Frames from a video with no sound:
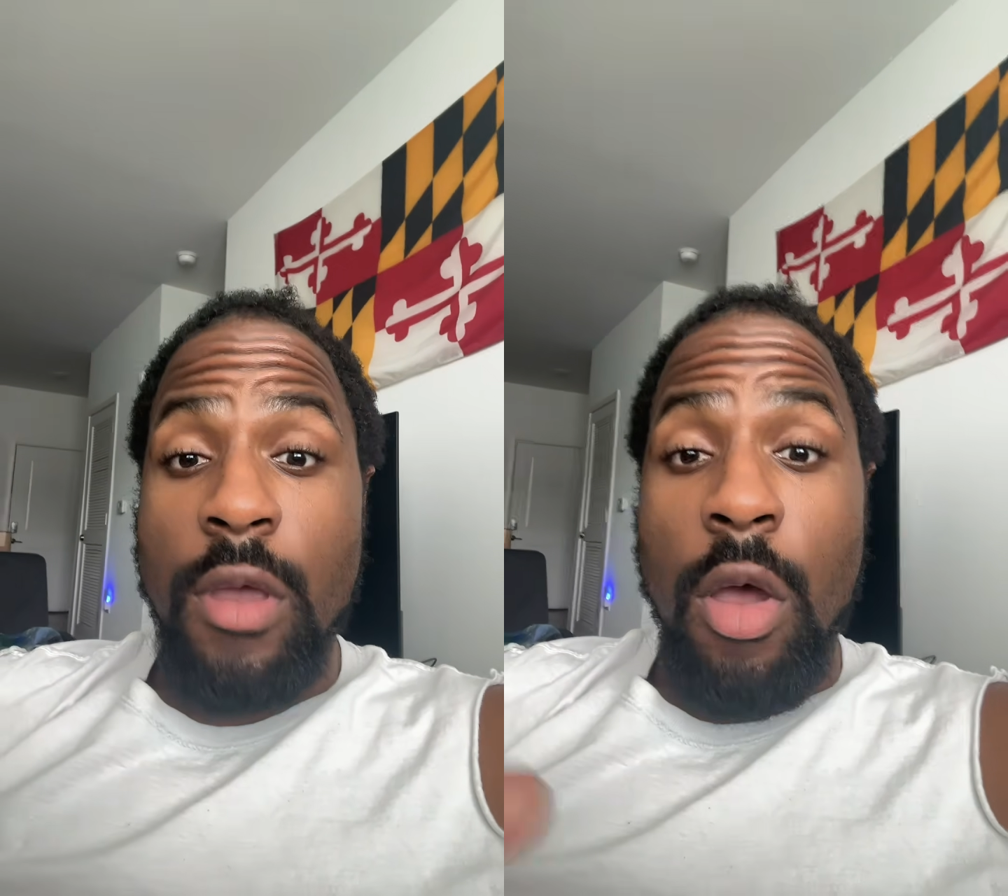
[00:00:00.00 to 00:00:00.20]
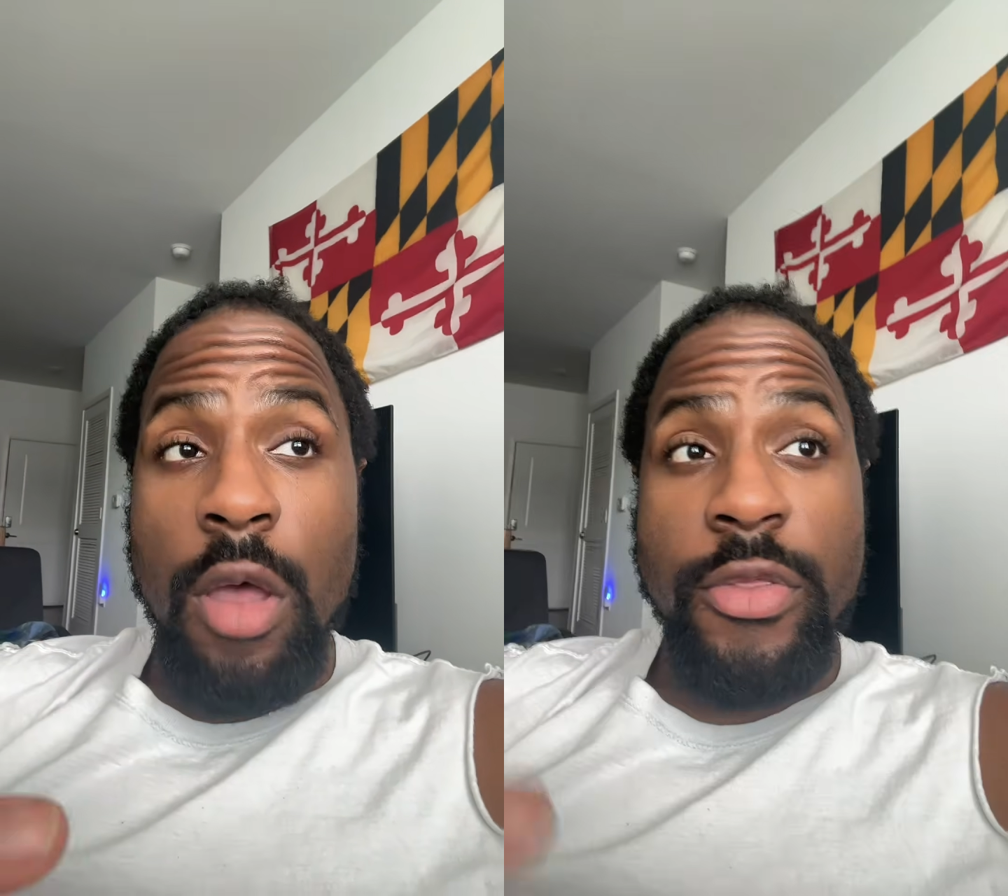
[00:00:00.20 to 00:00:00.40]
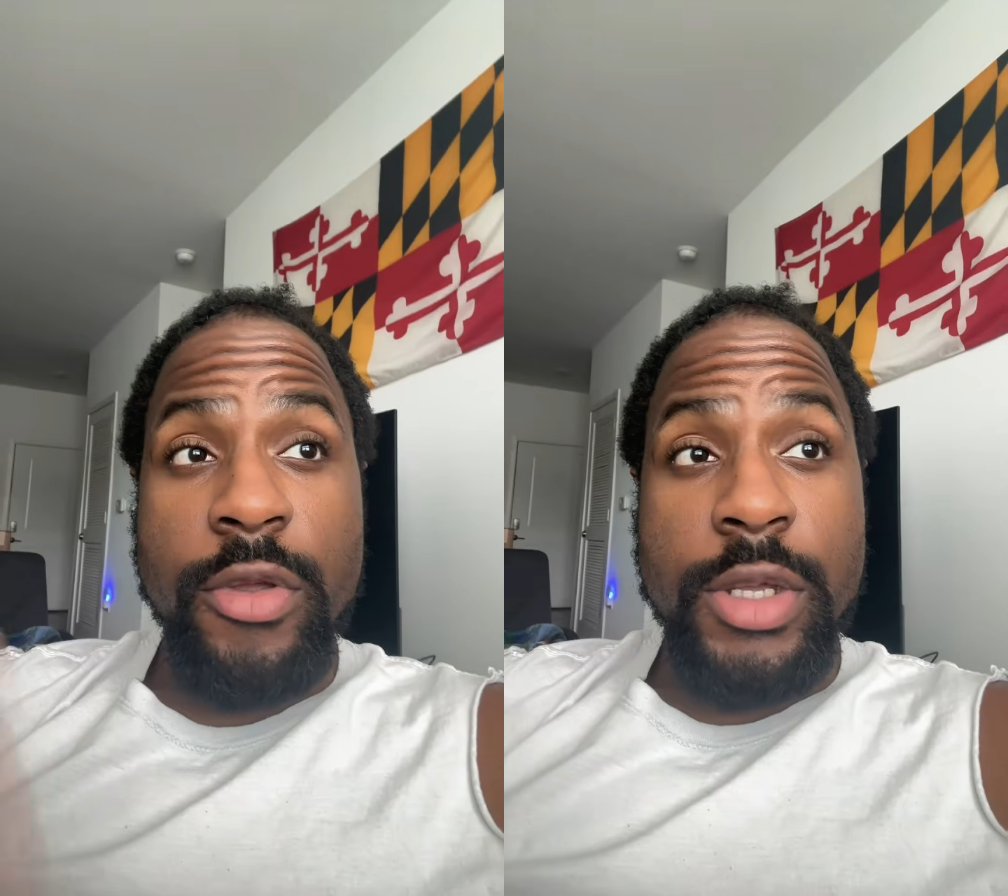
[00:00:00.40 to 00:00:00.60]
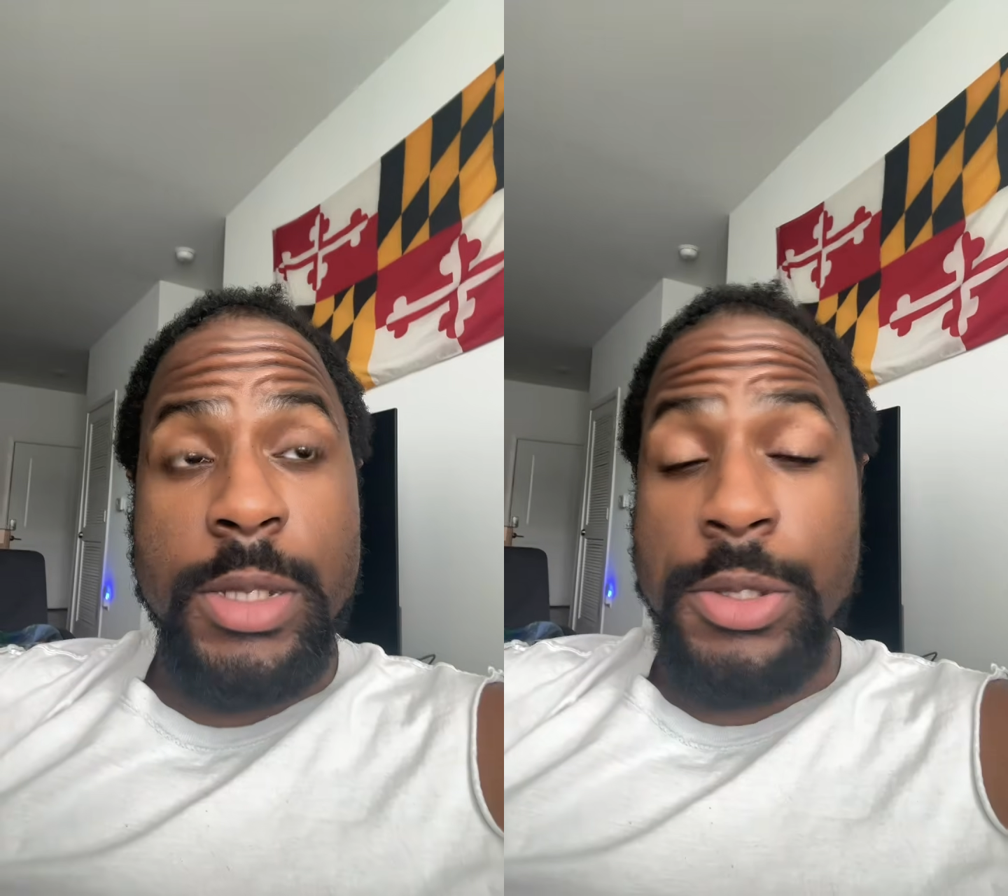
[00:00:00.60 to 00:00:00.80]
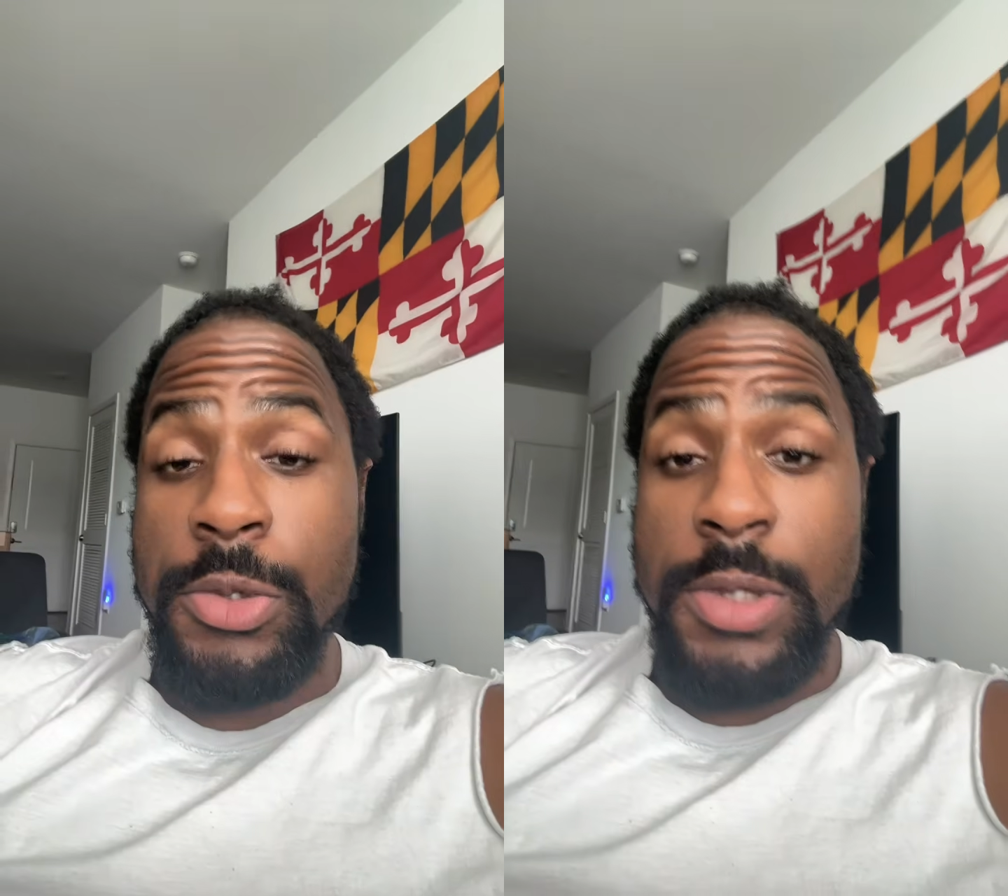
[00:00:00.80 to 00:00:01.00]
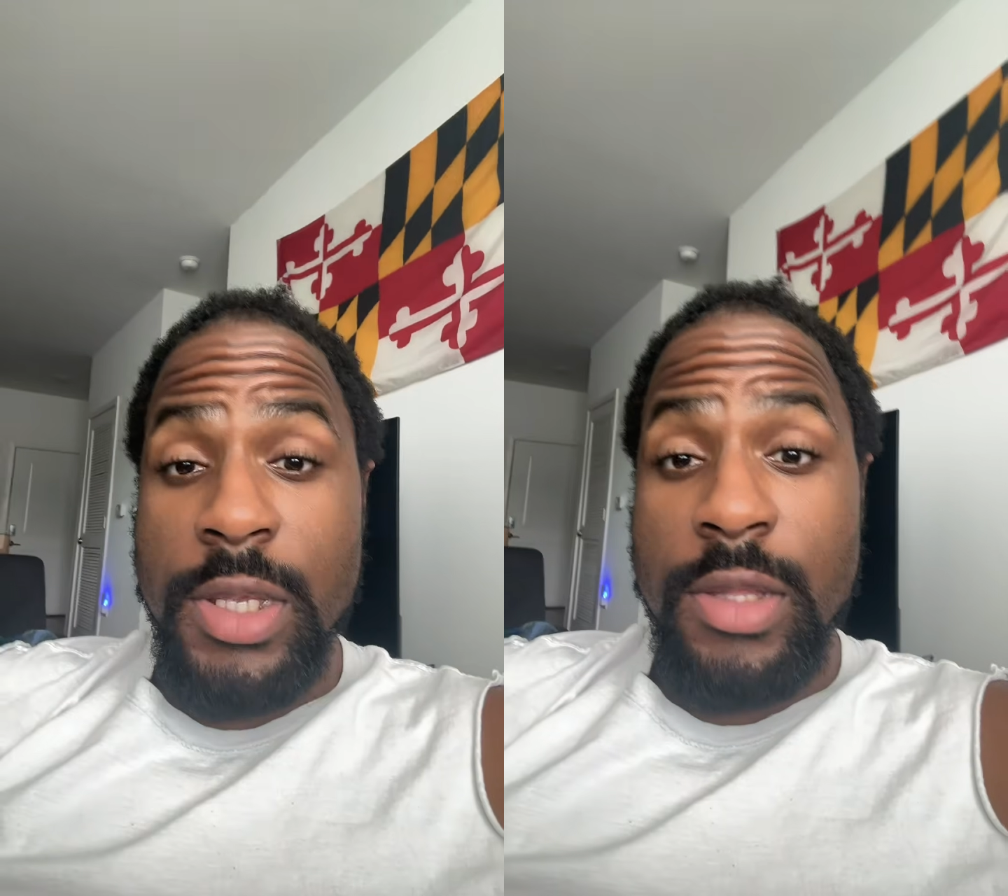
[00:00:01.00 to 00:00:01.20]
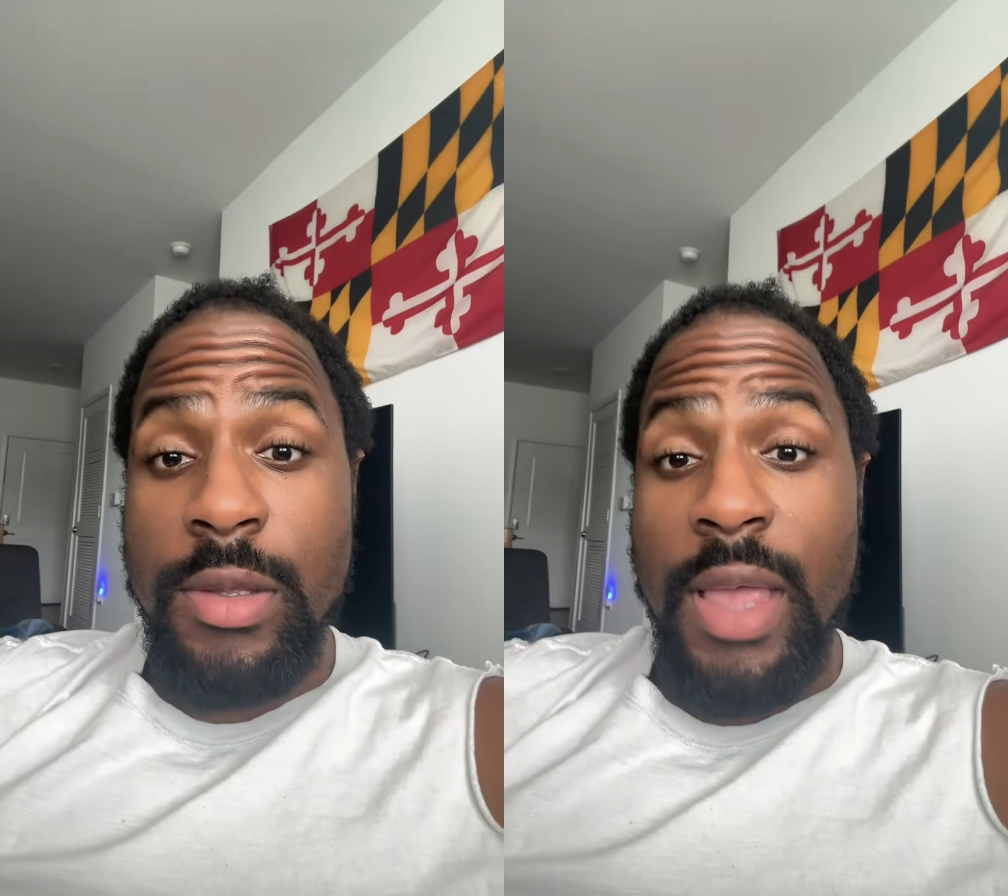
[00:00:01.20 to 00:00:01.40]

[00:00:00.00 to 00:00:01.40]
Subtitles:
author is using